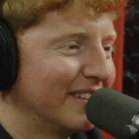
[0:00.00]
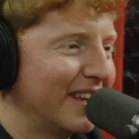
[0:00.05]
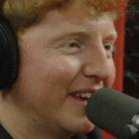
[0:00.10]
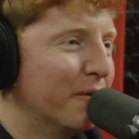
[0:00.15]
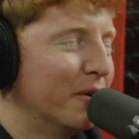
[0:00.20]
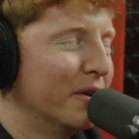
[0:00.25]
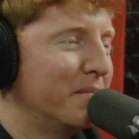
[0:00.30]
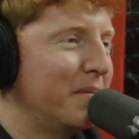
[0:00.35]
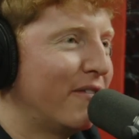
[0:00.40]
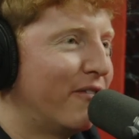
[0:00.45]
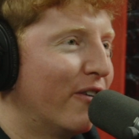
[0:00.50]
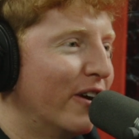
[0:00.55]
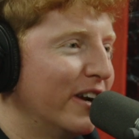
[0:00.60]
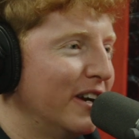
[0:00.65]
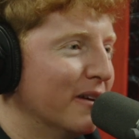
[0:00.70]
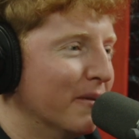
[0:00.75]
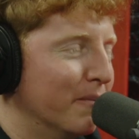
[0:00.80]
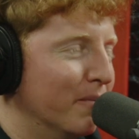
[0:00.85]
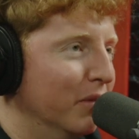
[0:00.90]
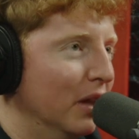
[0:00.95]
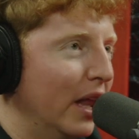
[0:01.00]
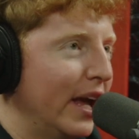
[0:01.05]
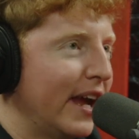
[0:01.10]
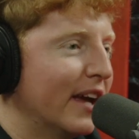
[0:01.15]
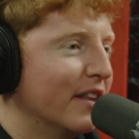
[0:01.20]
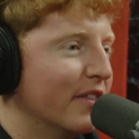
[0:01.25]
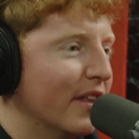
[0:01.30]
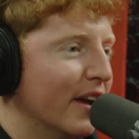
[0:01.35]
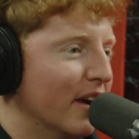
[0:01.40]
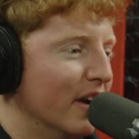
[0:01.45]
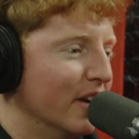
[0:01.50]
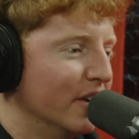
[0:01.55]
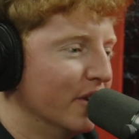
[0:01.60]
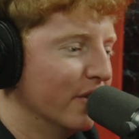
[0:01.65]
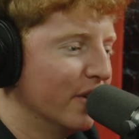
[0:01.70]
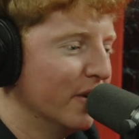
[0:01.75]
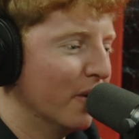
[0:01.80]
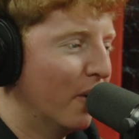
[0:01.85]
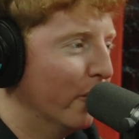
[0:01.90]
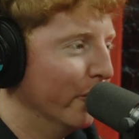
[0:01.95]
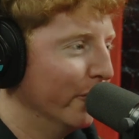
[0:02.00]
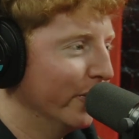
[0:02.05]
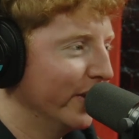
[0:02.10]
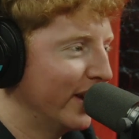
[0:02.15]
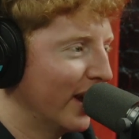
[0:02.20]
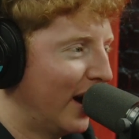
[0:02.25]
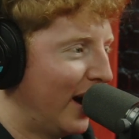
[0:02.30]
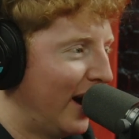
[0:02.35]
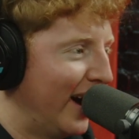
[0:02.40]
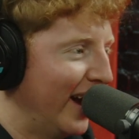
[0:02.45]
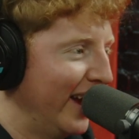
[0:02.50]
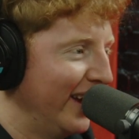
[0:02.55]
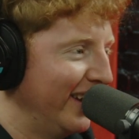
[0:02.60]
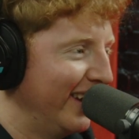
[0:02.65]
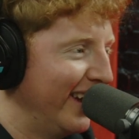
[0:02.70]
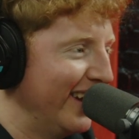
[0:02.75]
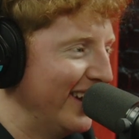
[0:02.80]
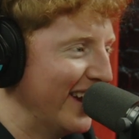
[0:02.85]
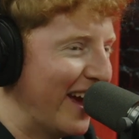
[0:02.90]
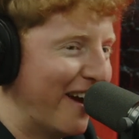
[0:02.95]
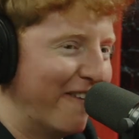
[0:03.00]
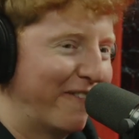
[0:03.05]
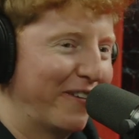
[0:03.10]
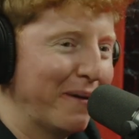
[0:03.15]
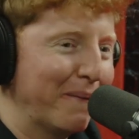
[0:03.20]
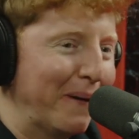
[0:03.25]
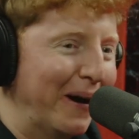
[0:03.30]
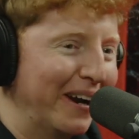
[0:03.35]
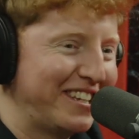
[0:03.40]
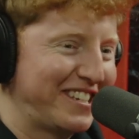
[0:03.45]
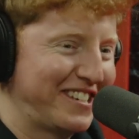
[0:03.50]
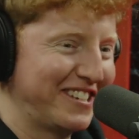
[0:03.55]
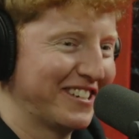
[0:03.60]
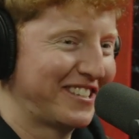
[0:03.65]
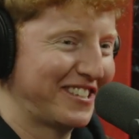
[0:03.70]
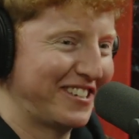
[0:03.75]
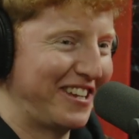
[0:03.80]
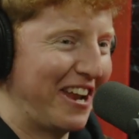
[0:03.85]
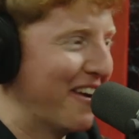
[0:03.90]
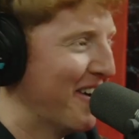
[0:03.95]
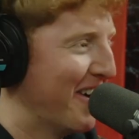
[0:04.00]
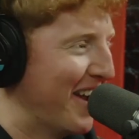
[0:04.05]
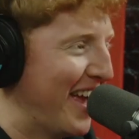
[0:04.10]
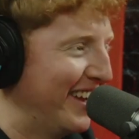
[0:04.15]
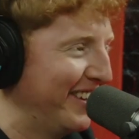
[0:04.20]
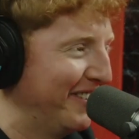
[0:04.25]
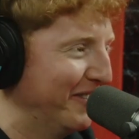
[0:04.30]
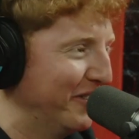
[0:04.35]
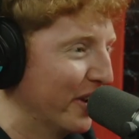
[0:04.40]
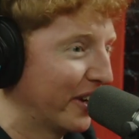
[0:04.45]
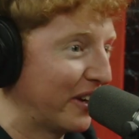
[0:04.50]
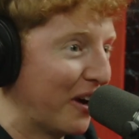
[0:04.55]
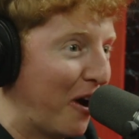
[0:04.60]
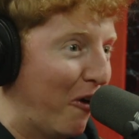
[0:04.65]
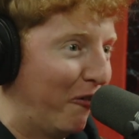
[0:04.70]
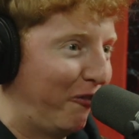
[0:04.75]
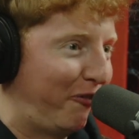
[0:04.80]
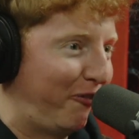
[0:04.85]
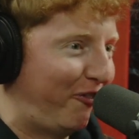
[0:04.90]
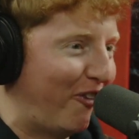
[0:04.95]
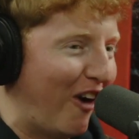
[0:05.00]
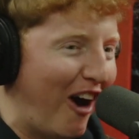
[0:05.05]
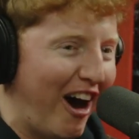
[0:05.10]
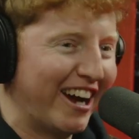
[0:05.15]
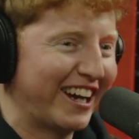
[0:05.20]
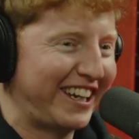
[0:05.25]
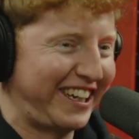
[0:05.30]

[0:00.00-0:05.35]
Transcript: It would be funny to land there and you're the only guy and everybody's just staring at you and you're like, oh fuck.